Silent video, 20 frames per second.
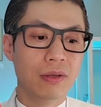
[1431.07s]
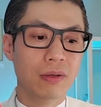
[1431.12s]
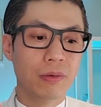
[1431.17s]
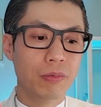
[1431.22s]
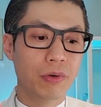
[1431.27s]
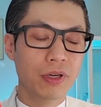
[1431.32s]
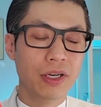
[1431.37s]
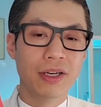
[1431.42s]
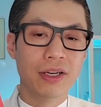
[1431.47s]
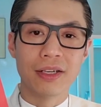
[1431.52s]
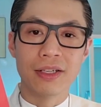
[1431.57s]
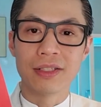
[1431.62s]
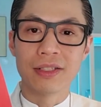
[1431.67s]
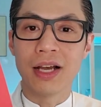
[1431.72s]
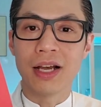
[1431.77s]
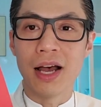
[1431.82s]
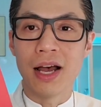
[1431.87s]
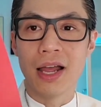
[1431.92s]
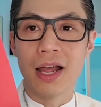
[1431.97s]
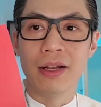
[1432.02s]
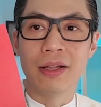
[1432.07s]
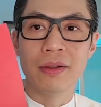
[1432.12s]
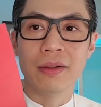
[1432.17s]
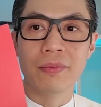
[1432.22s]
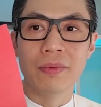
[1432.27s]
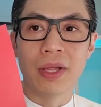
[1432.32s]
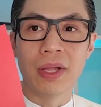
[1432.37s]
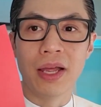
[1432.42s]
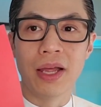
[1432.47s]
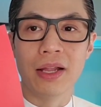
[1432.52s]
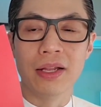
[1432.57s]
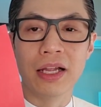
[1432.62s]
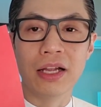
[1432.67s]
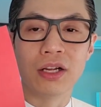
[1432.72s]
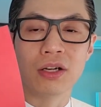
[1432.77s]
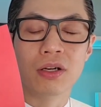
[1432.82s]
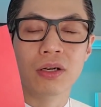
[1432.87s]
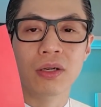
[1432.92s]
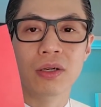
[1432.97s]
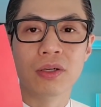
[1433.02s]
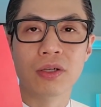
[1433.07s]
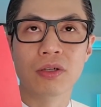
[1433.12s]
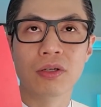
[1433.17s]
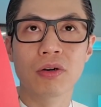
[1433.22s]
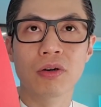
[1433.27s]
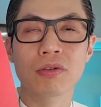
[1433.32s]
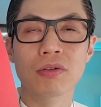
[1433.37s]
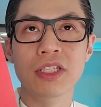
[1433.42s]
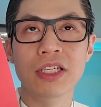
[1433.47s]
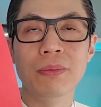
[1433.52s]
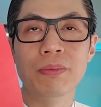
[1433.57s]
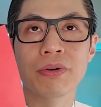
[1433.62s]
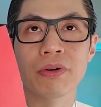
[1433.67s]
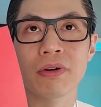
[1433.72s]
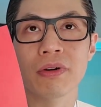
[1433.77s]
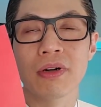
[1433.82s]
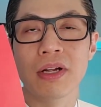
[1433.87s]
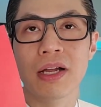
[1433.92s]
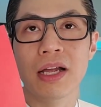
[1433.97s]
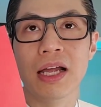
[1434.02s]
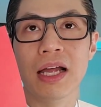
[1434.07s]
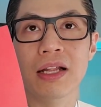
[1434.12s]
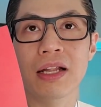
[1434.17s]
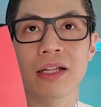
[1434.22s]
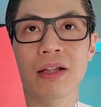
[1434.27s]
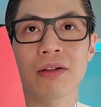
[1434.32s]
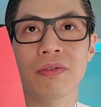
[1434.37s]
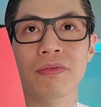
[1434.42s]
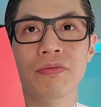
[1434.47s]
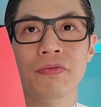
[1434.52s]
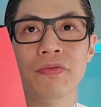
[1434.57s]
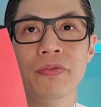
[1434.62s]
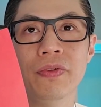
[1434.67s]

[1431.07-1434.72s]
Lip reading: put it aside and then go deeper and then